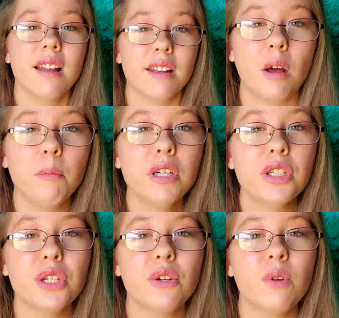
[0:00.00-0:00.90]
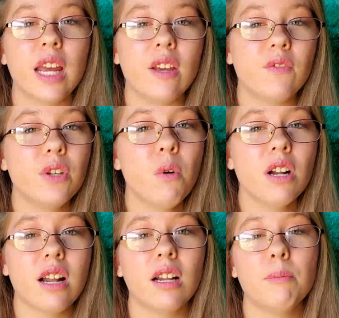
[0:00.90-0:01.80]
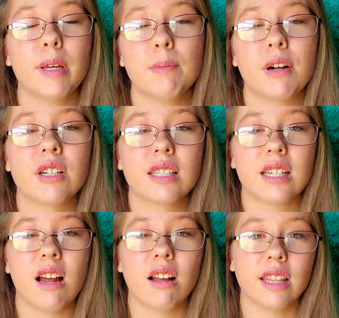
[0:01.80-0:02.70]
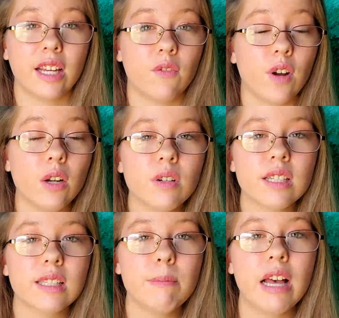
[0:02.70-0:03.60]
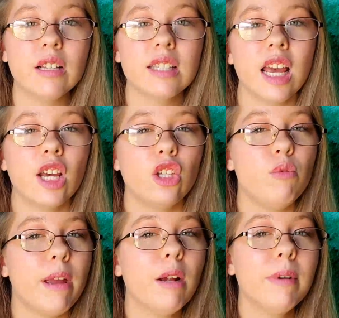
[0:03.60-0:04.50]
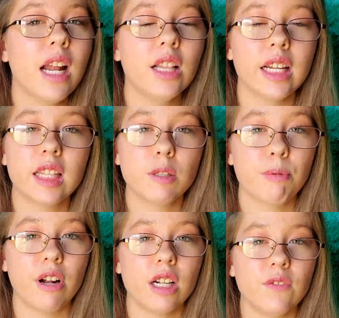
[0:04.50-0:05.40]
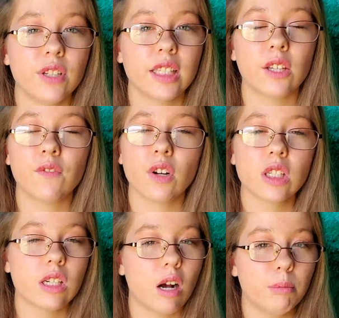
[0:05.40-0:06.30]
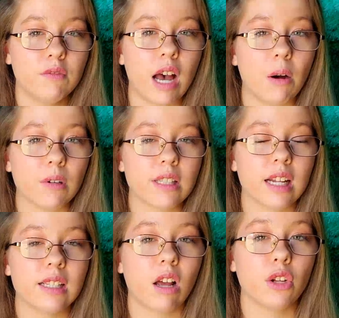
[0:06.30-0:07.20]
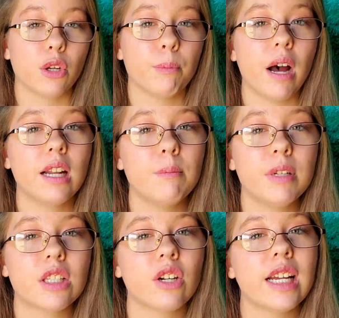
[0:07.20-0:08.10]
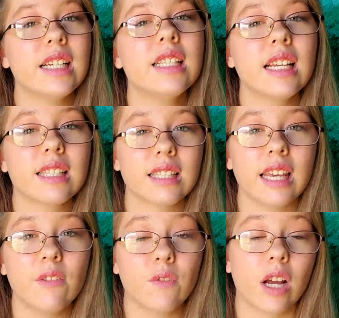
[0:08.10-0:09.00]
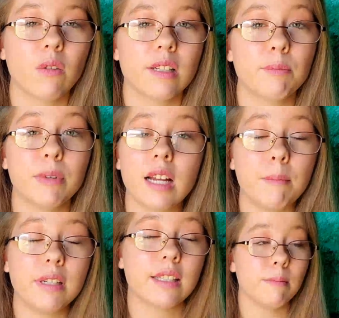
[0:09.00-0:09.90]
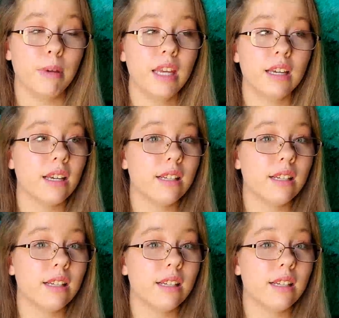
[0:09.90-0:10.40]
Number two, if you are not a big person on like fragrance smells, you may or may not like this product for like the first couple of hours that it's on your body because there is a slight fragrance, but I mean, to me,